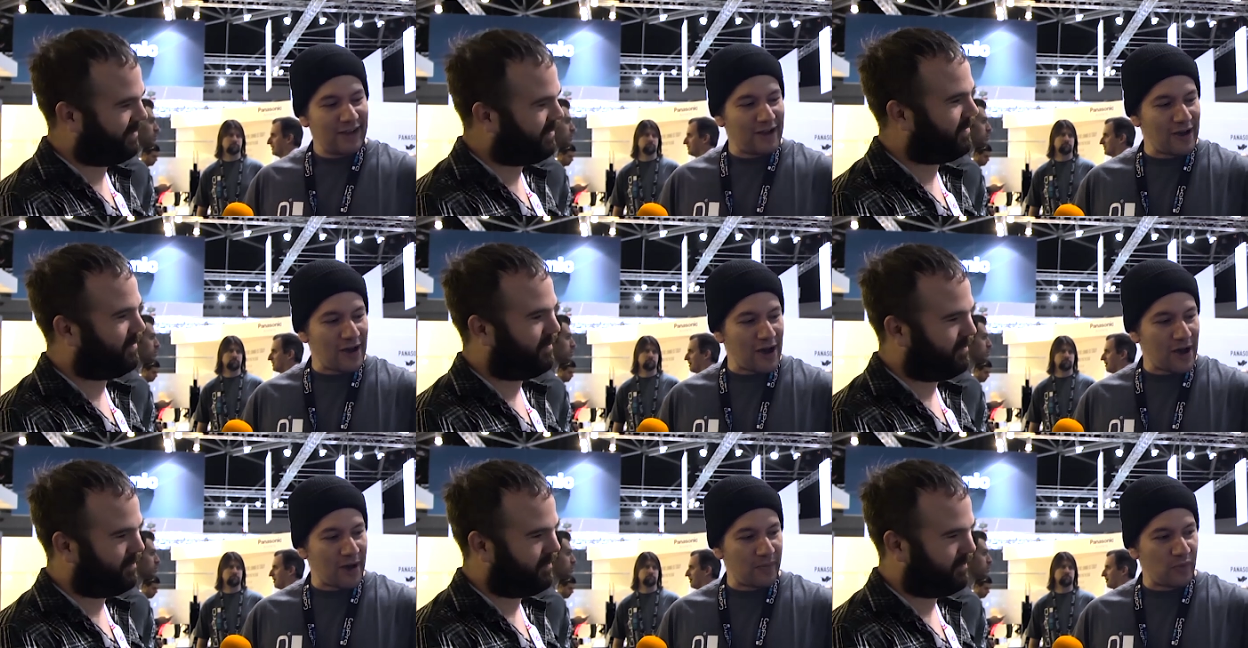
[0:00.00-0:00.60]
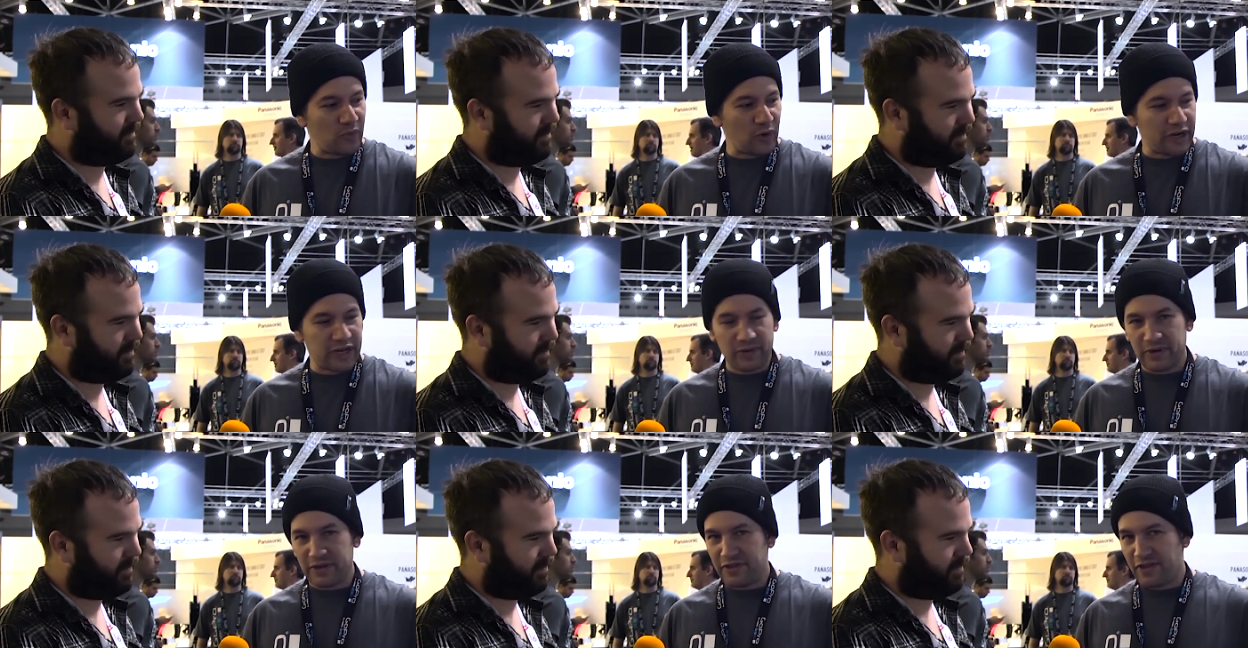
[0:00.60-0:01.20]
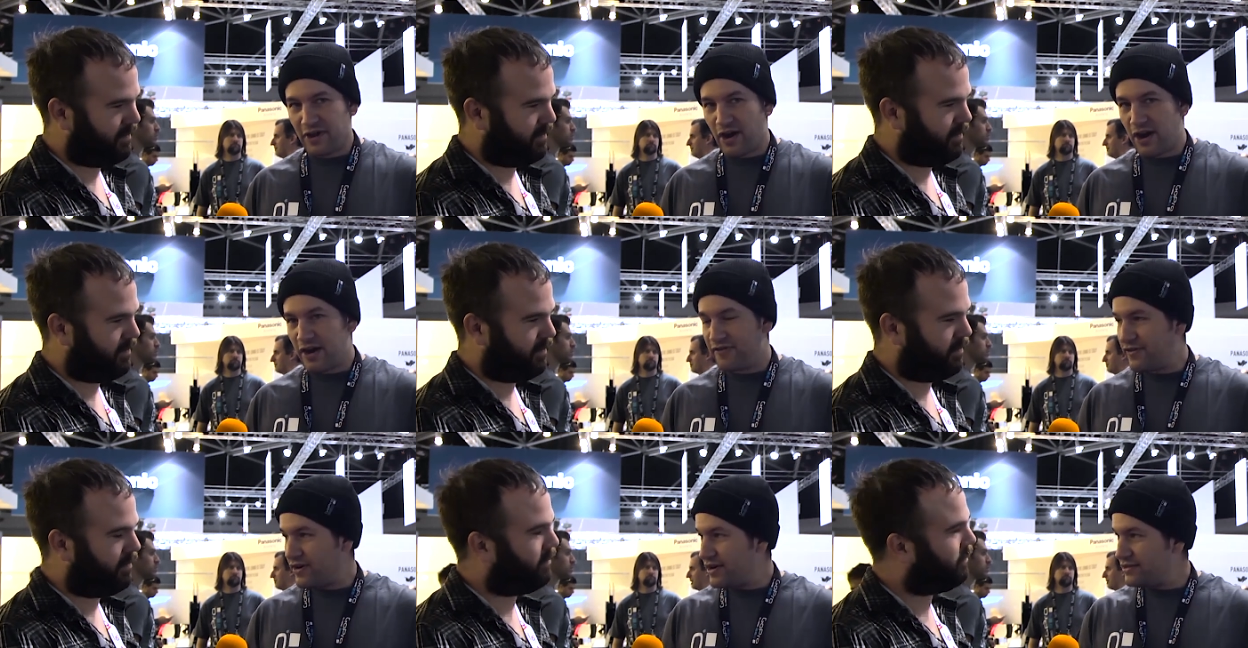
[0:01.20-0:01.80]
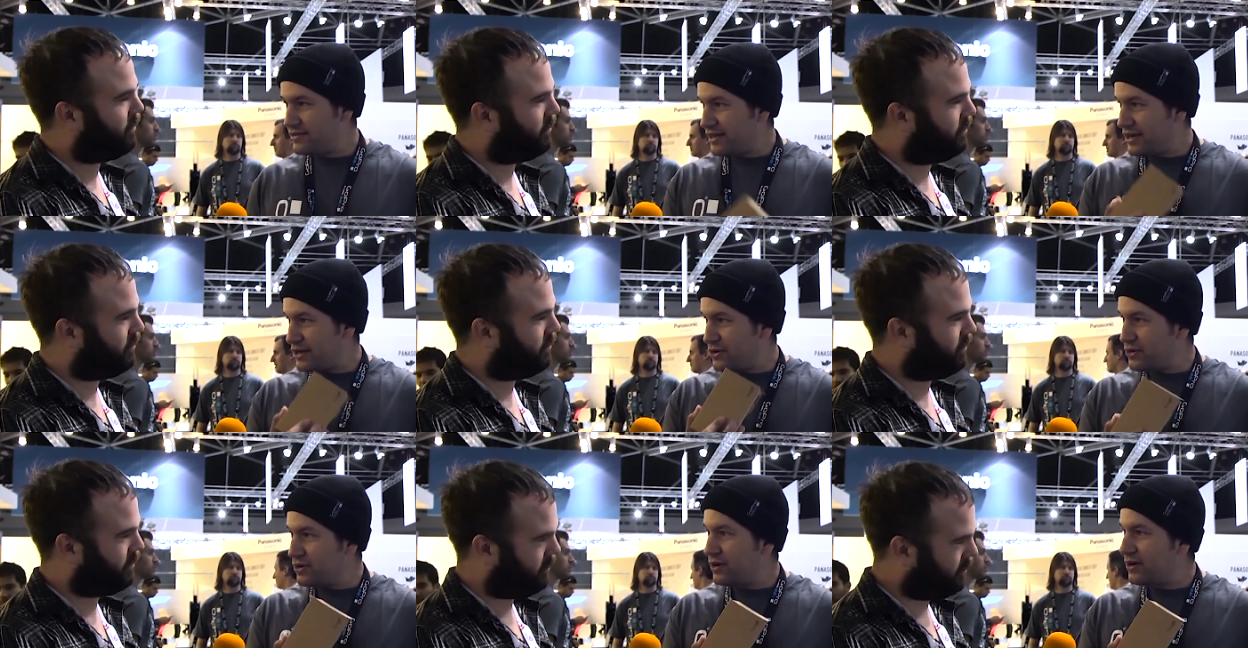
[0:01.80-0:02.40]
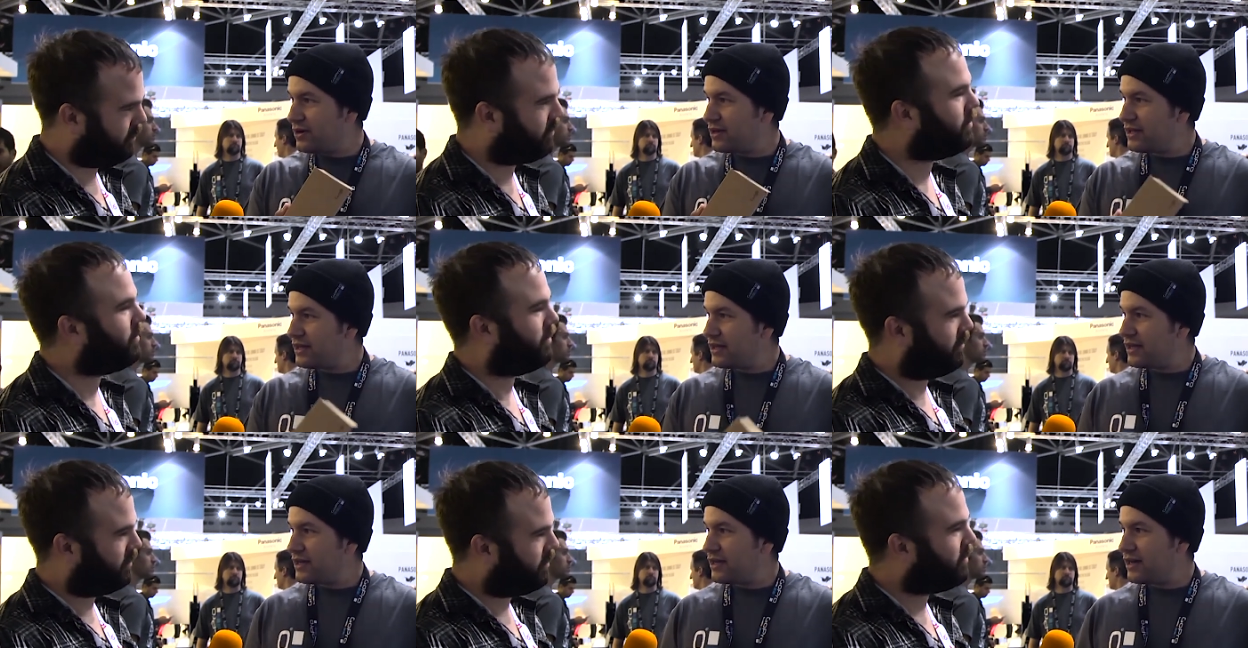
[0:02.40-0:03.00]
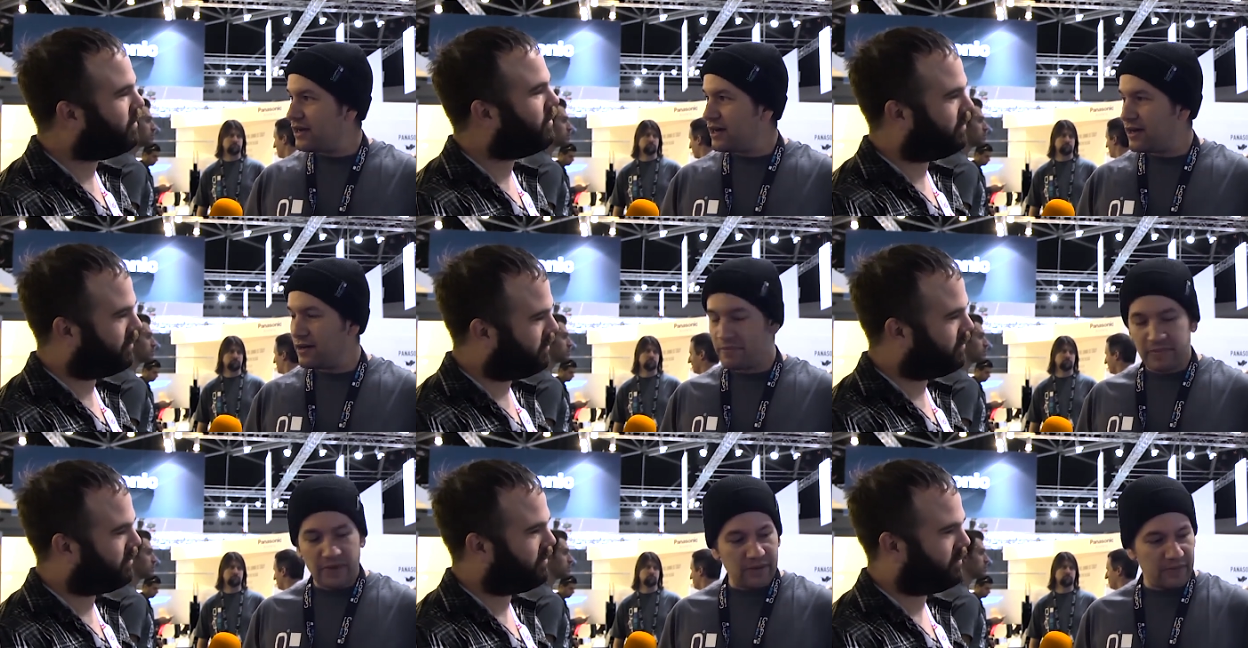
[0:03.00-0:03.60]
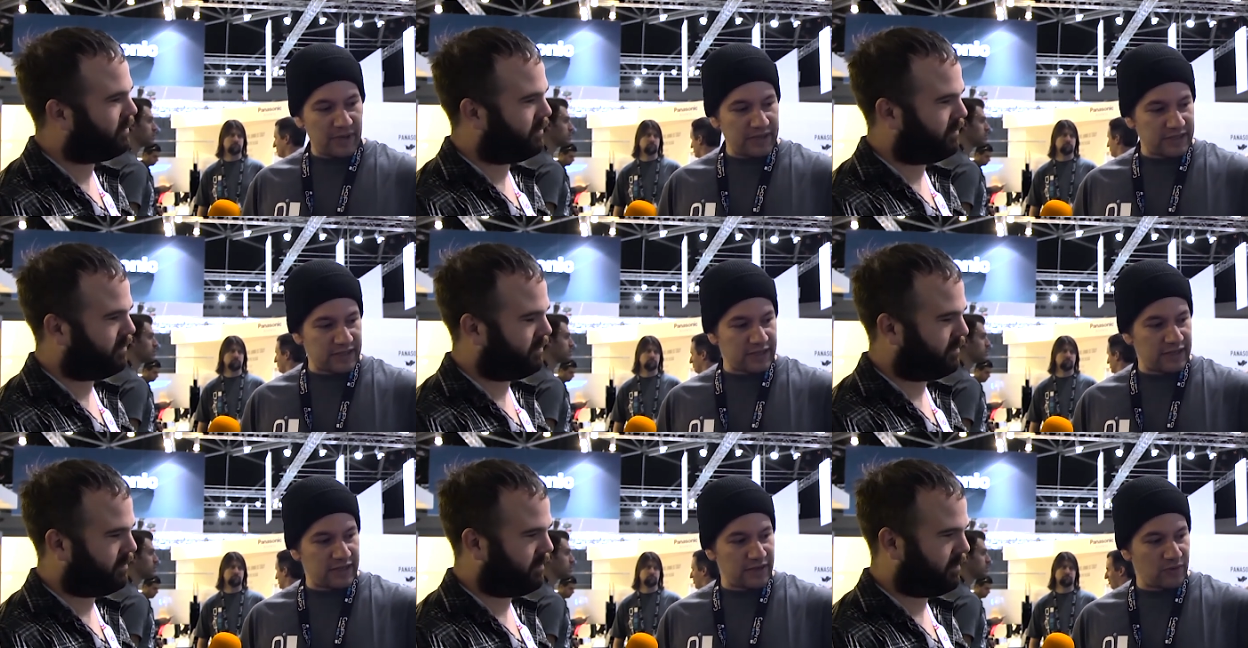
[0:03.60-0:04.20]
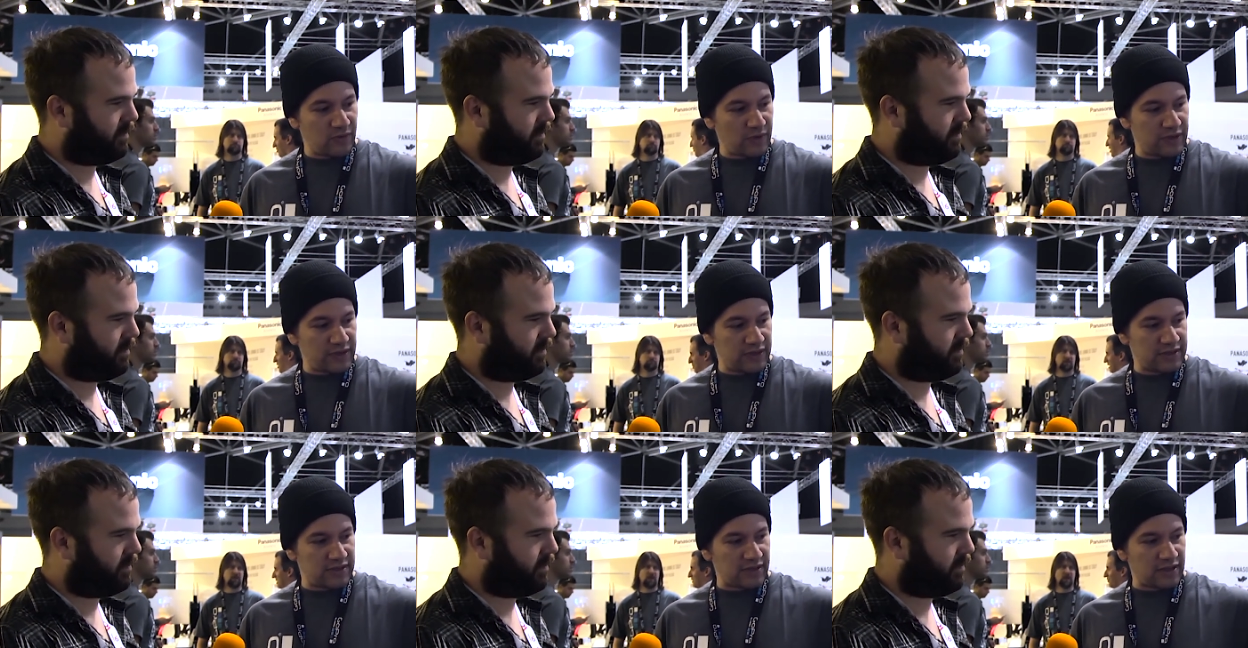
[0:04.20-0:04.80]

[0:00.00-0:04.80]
Speaker 1: Um, working with our friends at Google, um, basically, what this